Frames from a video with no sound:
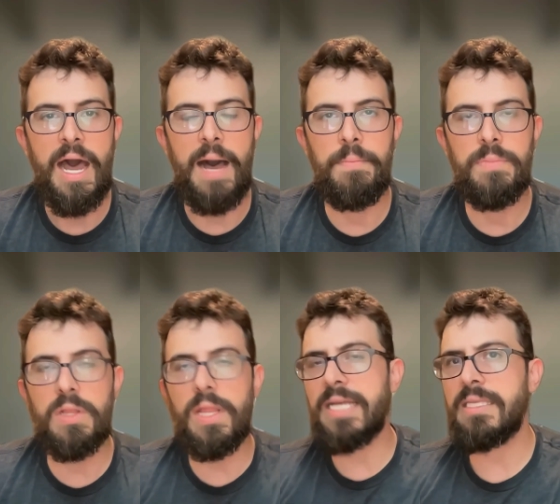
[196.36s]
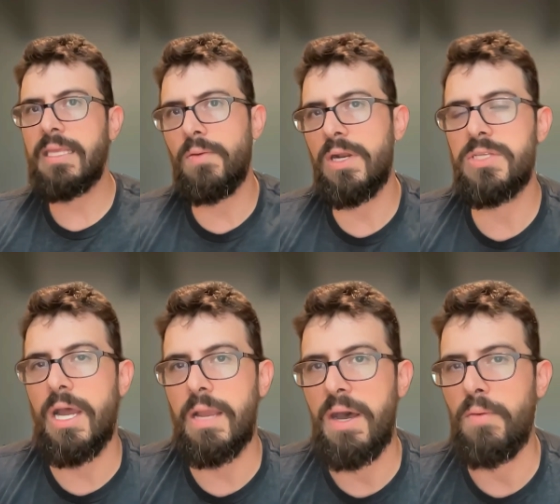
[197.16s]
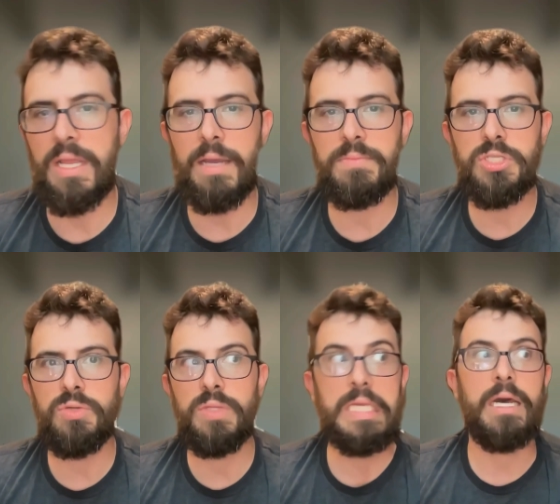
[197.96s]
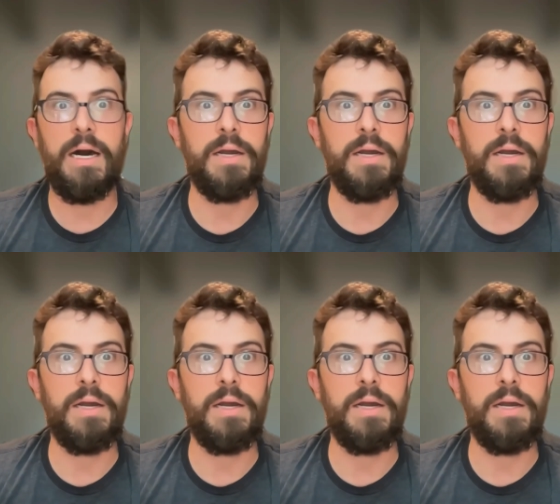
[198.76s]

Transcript: Um, the last thing that I want to talk about when it comes to the